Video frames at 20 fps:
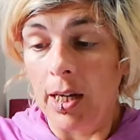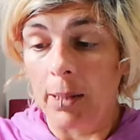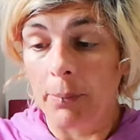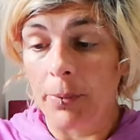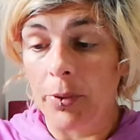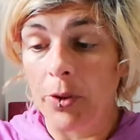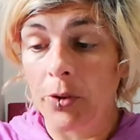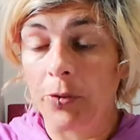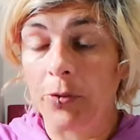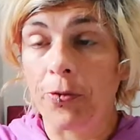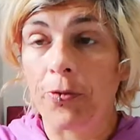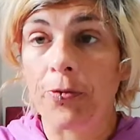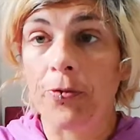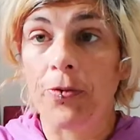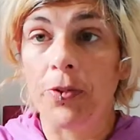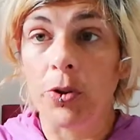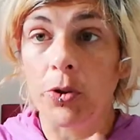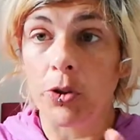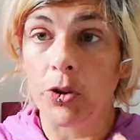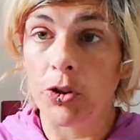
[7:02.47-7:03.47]
Your
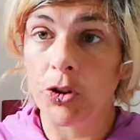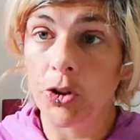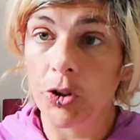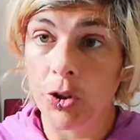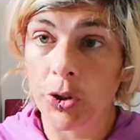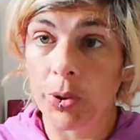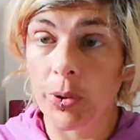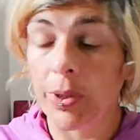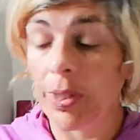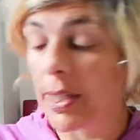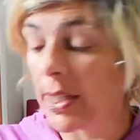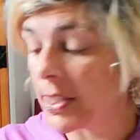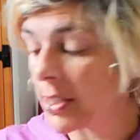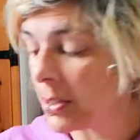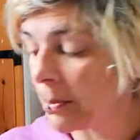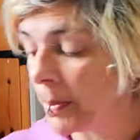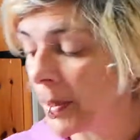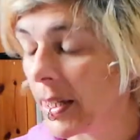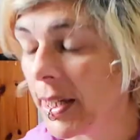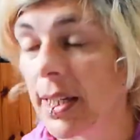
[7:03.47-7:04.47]
shoe needs to
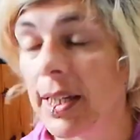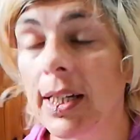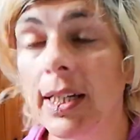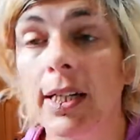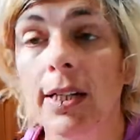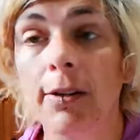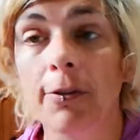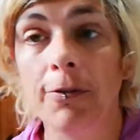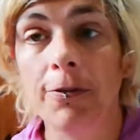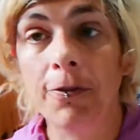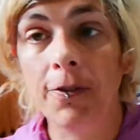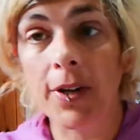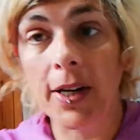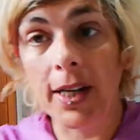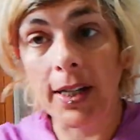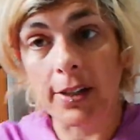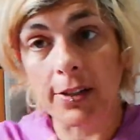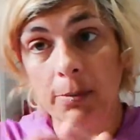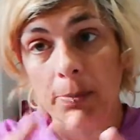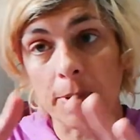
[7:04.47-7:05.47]
be
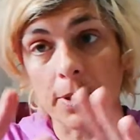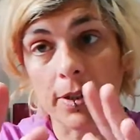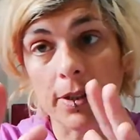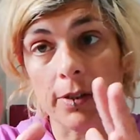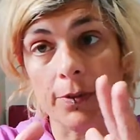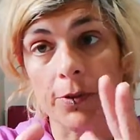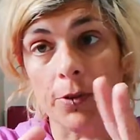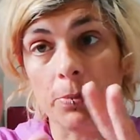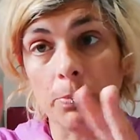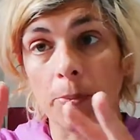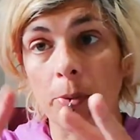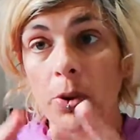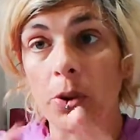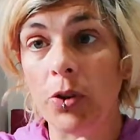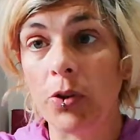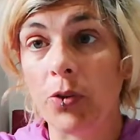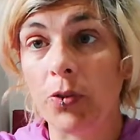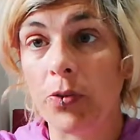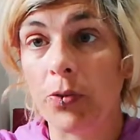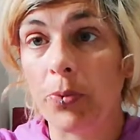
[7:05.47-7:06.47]
flexible enough to
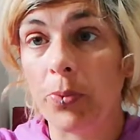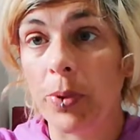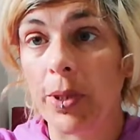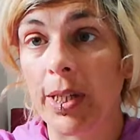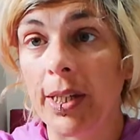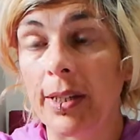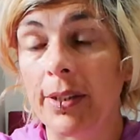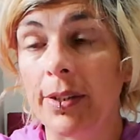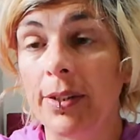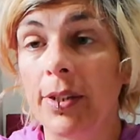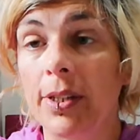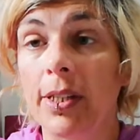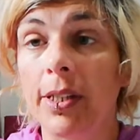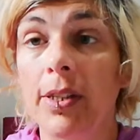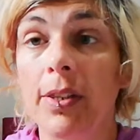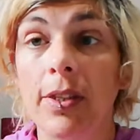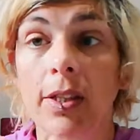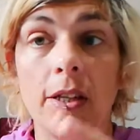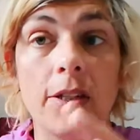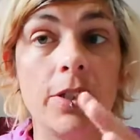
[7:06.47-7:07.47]
move with the
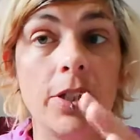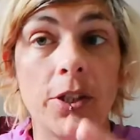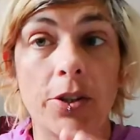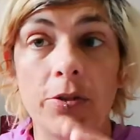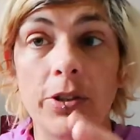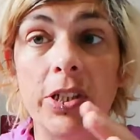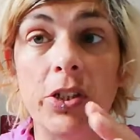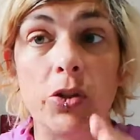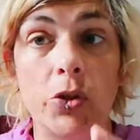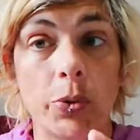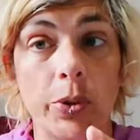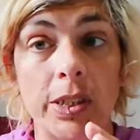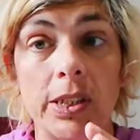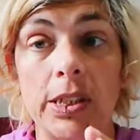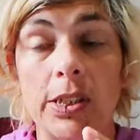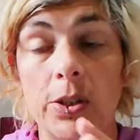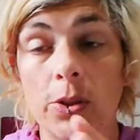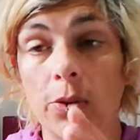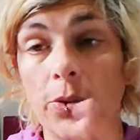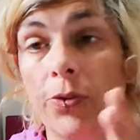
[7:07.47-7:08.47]
33
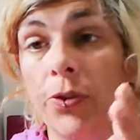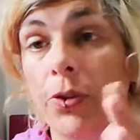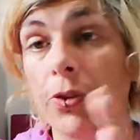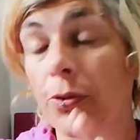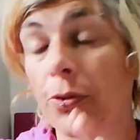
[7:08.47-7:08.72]
joints of your